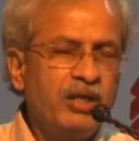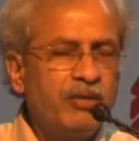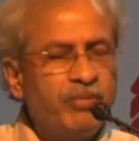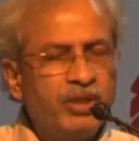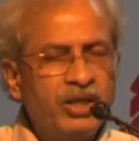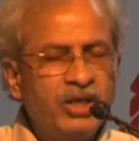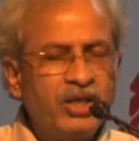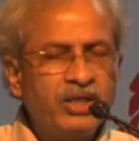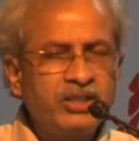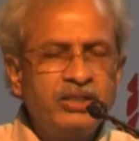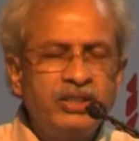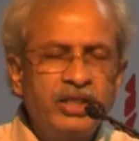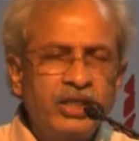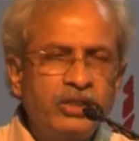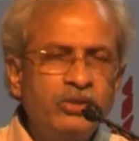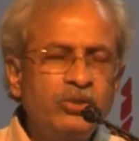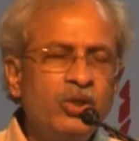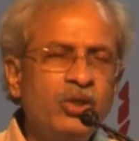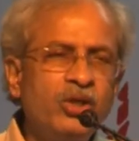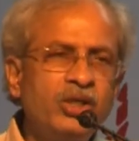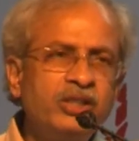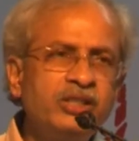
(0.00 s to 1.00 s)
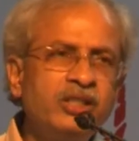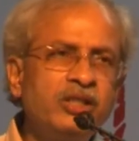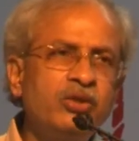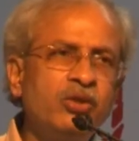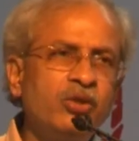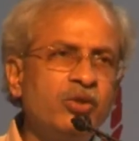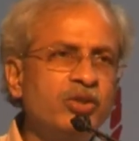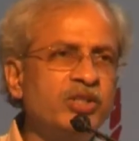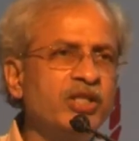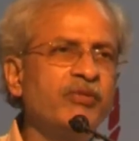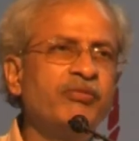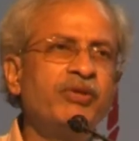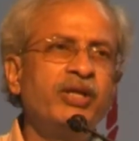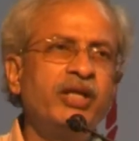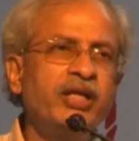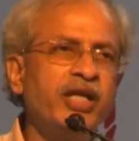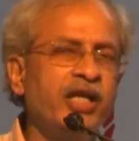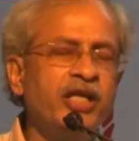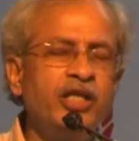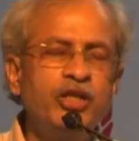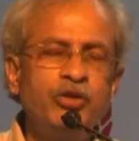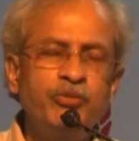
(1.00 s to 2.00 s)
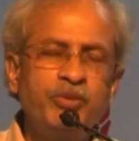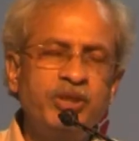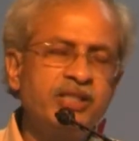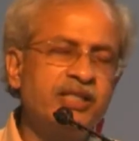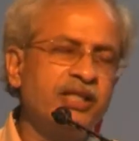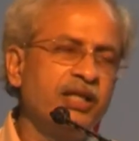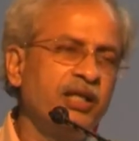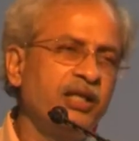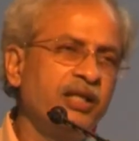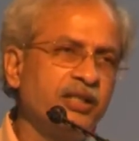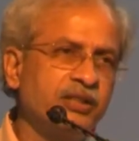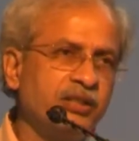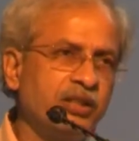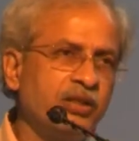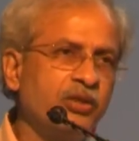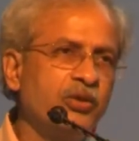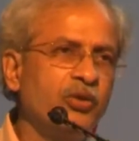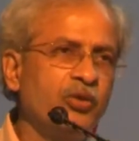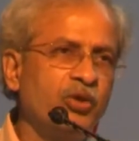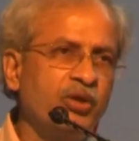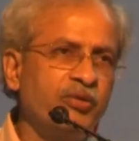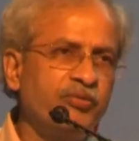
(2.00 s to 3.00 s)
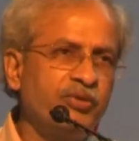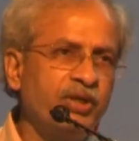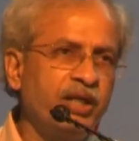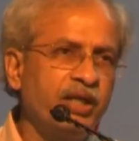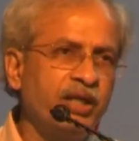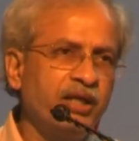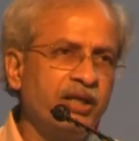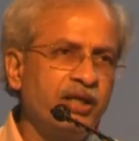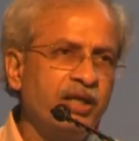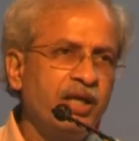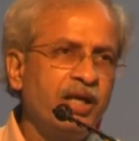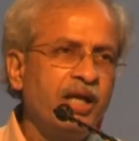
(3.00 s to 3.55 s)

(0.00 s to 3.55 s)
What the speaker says: Because technology grows every day, human skill doesn't grow every day.